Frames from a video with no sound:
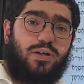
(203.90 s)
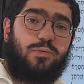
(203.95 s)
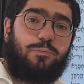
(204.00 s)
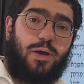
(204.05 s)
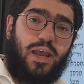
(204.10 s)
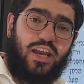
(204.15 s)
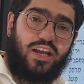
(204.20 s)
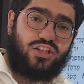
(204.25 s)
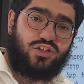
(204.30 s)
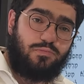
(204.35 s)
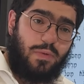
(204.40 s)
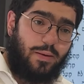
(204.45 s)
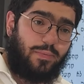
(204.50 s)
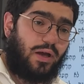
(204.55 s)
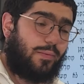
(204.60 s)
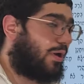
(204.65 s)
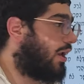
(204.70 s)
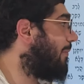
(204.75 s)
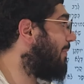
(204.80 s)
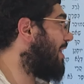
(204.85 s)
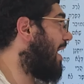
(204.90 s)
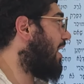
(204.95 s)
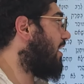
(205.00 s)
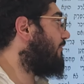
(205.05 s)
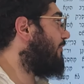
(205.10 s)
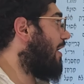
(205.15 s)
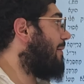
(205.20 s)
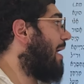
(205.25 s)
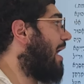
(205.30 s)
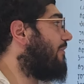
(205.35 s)
the page, Mem Gimel Amud
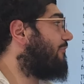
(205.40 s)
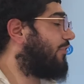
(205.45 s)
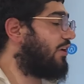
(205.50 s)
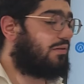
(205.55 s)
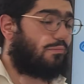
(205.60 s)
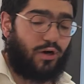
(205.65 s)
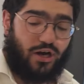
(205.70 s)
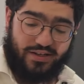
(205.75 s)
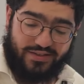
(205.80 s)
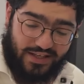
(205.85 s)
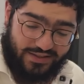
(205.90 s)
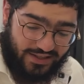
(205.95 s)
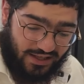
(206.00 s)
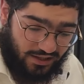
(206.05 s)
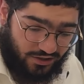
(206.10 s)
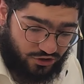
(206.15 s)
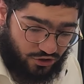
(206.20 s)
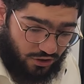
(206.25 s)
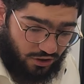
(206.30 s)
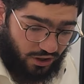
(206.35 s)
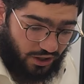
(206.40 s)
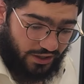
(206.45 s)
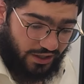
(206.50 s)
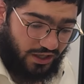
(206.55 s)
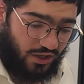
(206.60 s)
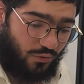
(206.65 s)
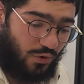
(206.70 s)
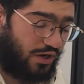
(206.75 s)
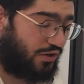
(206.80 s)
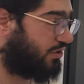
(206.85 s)
Aleph. Hamafkid moitzet al
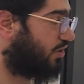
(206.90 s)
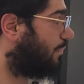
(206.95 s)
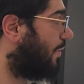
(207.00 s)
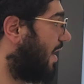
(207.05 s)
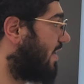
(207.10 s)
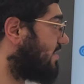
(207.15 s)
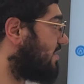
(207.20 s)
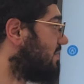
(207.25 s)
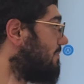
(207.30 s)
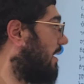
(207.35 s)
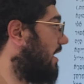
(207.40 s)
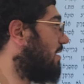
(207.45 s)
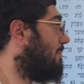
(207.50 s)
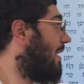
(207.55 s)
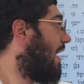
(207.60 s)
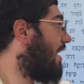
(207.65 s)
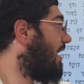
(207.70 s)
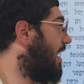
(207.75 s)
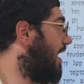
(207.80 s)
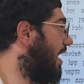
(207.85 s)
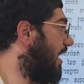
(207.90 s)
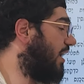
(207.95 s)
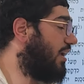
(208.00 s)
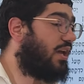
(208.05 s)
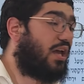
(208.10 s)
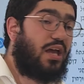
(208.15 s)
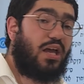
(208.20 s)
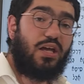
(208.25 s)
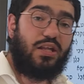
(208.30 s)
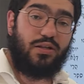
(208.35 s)
shulchani, one who deposits money by
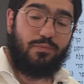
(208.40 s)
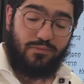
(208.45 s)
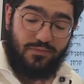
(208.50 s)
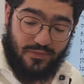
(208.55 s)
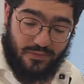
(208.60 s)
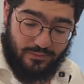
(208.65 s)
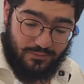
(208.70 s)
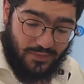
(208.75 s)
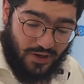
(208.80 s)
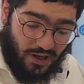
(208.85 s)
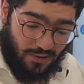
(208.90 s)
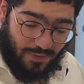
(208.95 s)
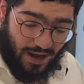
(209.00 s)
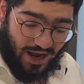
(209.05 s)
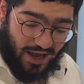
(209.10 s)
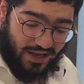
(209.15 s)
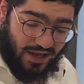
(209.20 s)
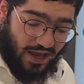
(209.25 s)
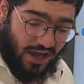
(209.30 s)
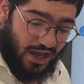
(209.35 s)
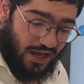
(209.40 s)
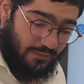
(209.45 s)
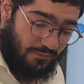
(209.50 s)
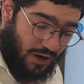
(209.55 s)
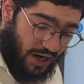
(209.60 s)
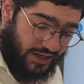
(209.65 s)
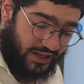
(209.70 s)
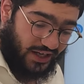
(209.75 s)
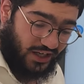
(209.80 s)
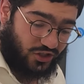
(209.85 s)
a
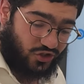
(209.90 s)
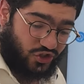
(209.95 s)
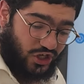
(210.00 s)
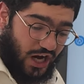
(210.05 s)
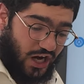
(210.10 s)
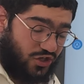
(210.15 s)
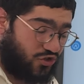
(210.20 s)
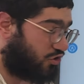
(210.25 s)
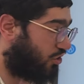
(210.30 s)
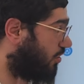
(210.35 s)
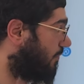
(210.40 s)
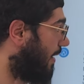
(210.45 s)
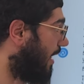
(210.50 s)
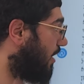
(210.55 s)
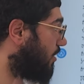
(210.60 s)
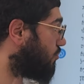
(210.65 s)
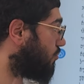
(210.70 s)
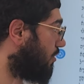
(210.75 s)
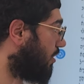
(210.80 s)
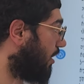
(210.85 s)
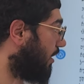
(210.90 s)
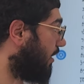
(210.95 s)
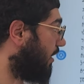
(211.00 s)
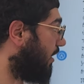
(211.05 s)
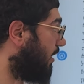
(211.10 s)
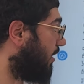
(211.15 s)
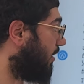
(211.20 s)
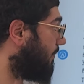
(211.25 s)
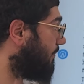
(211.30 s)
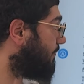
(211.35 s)
money exchanger, by a
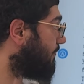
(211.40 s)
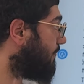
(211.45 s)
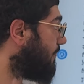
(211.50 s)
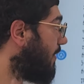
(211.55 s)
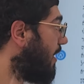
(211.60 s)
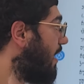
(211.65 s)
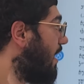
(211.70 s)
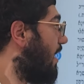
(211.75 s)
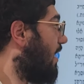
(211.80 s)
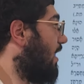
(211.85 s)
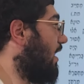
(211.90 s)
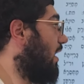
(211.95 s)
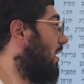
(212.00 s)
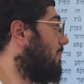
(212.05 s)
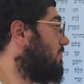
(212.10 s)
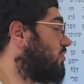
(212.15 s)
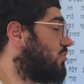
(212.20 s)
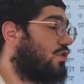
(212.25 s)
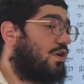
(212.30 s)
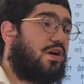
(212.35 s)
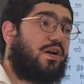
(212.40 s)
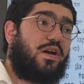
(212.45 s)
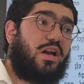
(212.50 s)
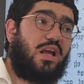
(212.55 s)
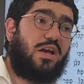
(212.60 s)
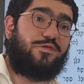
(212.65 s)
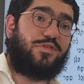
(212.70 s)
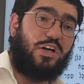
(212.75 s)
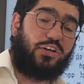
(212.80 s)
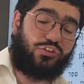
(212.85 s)
shulchani. Imtzern,
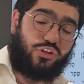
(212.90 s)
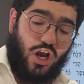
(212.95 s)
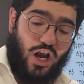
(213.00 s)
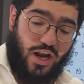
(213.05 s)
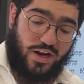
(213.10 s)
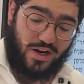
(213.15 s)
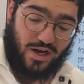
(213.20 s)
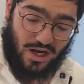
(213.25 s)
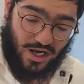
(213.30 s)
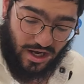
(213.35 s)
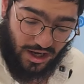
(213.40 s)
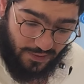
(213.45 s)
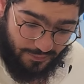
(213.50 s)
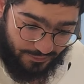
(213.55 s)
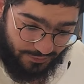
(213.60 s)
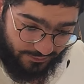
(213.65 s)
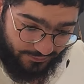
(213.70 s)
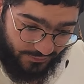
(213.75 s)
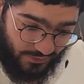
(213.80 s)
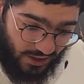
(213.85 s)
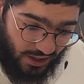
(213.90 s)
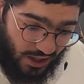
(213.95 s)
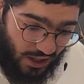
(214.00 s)
if they're tied up,